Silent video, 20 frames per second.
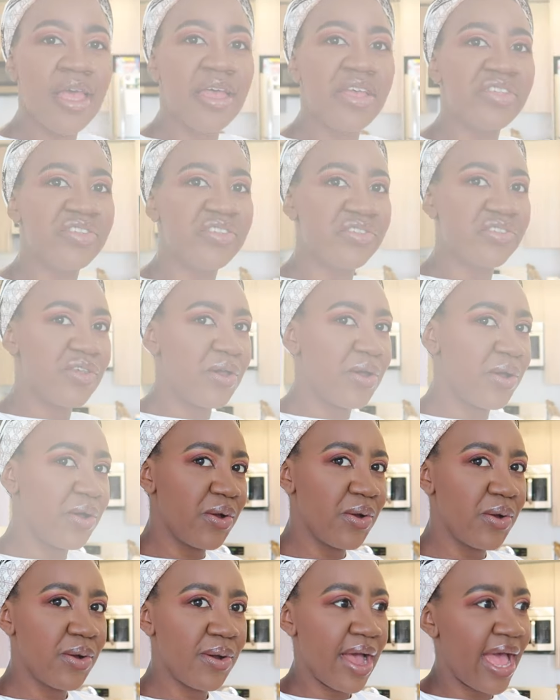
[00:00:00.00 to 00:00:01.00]

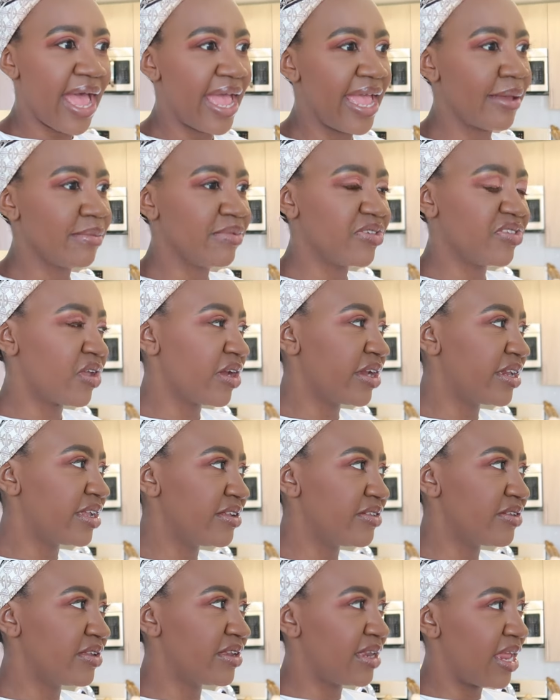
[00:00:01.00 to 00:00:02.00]
So I am
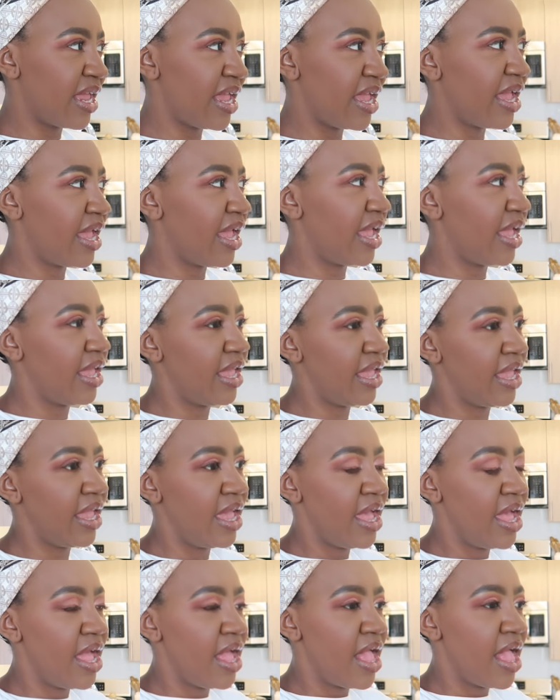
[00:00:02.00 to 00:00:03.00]
starting today,
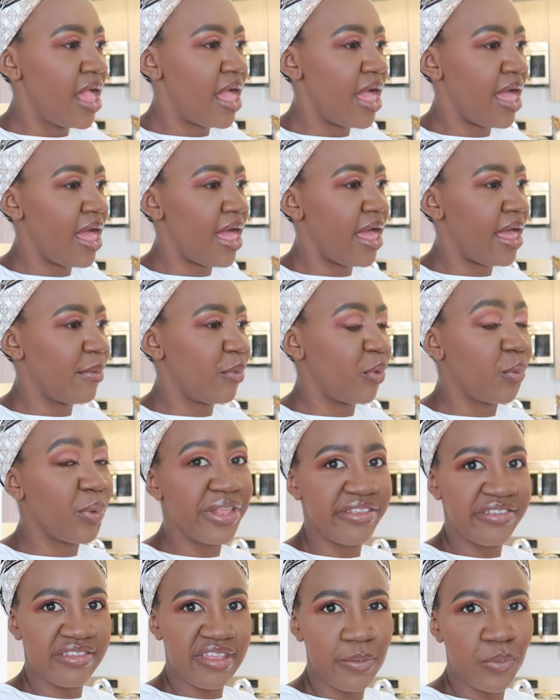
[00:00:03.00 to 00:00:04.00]

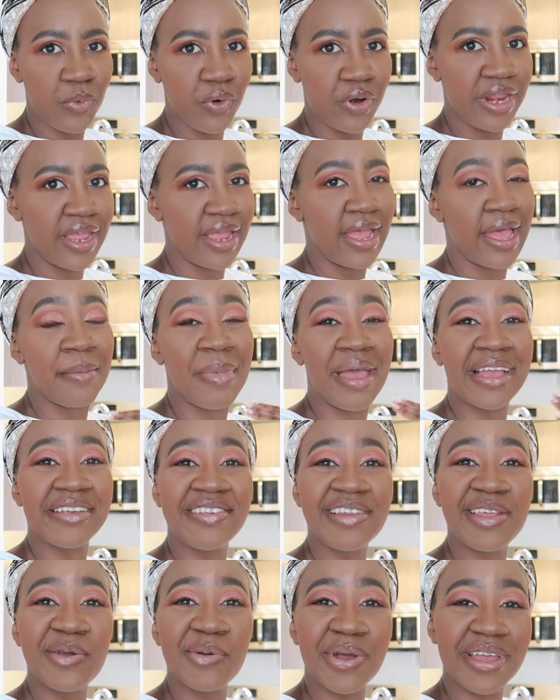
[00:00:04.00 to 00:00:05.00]
Wednesday morning. I'm
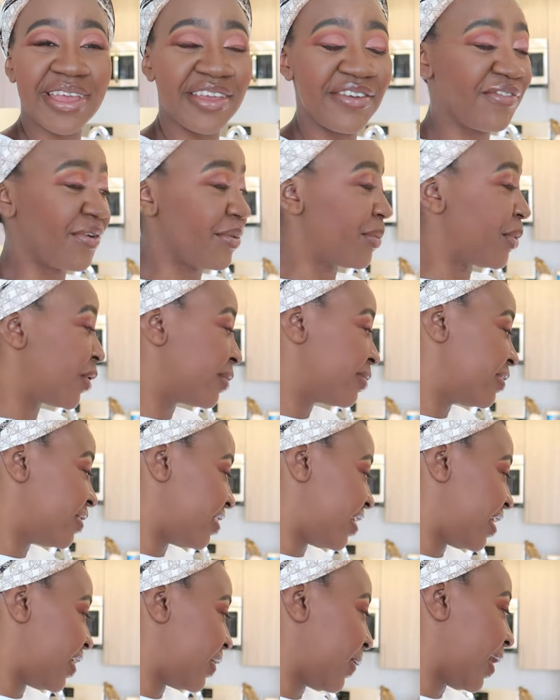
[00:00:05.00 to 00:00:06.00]
actually working from home
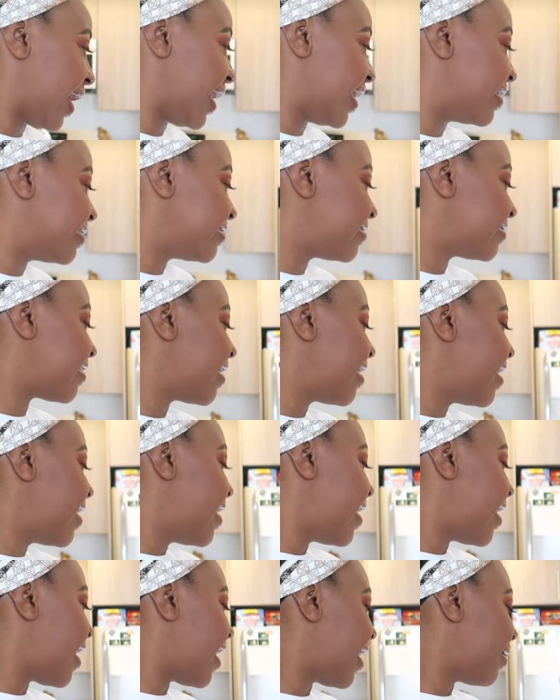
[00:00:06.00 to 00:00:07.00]
today, you guys,
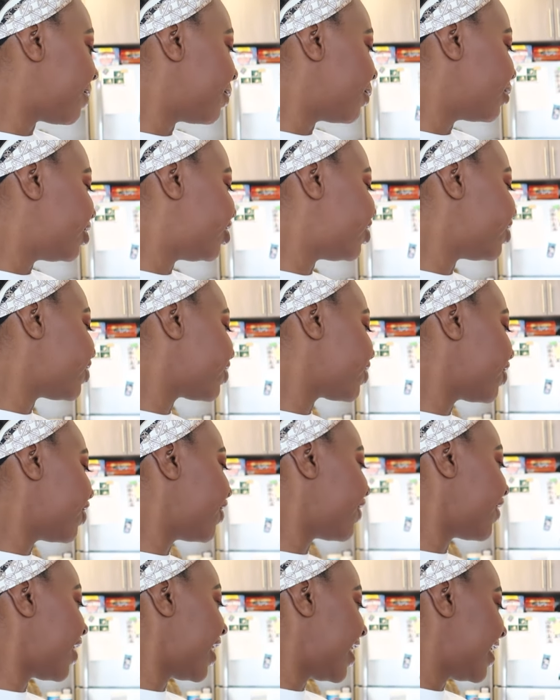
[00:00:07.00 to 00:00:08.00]
which is
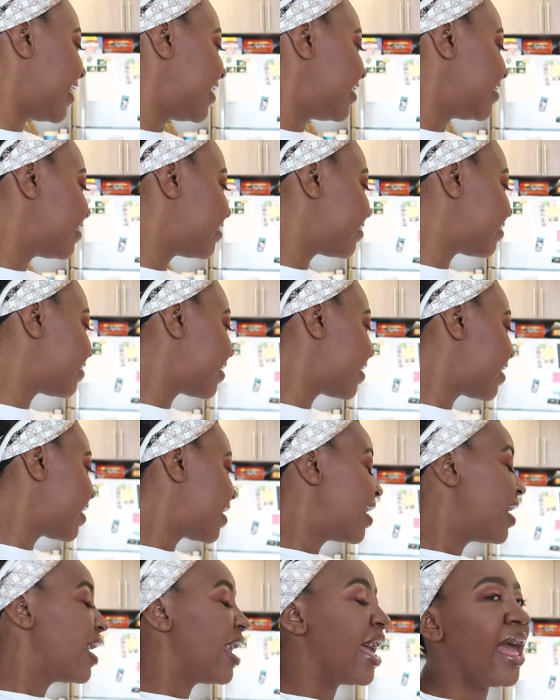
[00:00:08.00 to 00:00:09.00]
great,
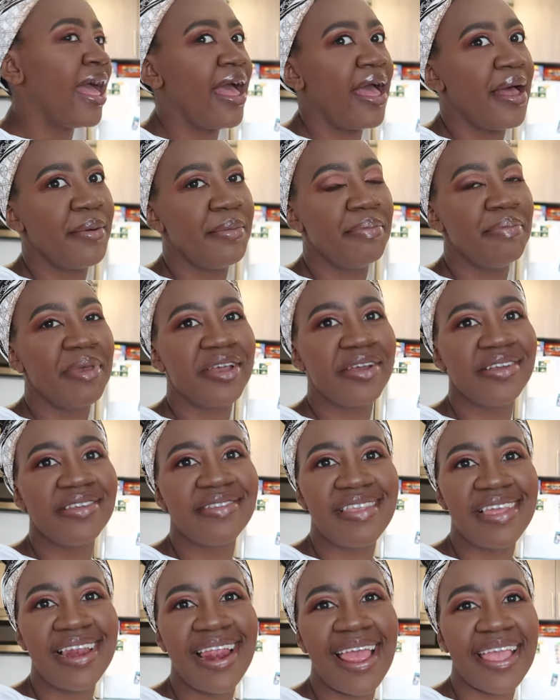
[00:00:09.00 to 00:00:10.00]

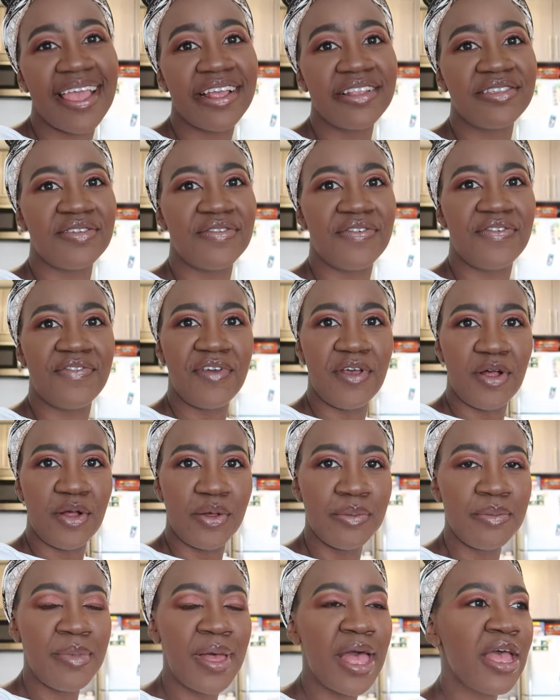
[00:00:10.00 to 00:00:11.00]
because then I get to
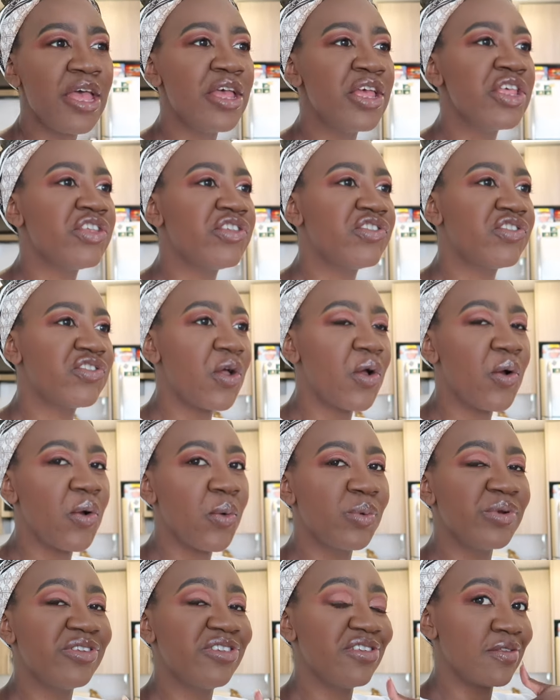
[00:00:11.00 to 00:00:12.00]
film, so
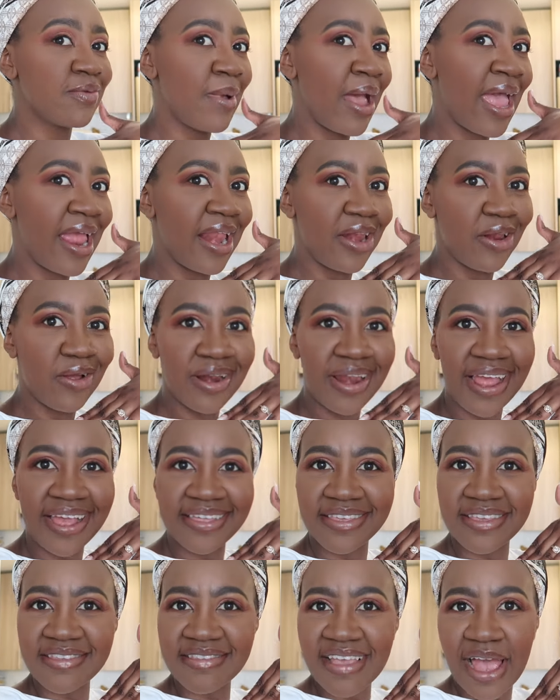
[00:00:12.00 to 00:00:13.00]
which is why I look
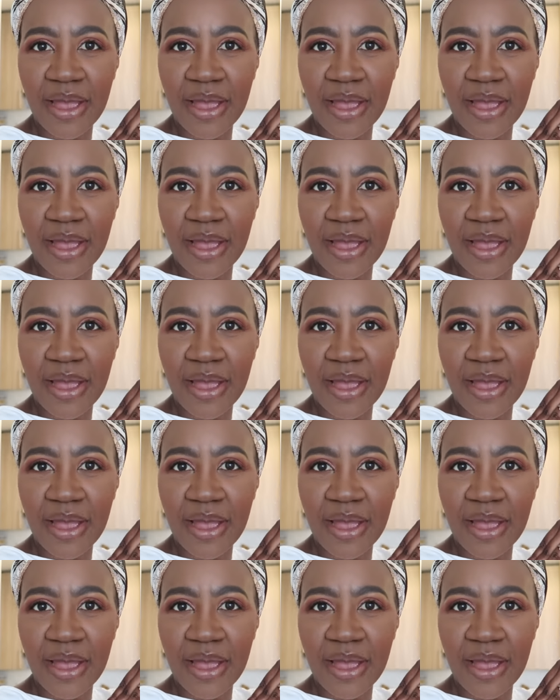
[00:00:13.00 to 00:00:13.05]
like this.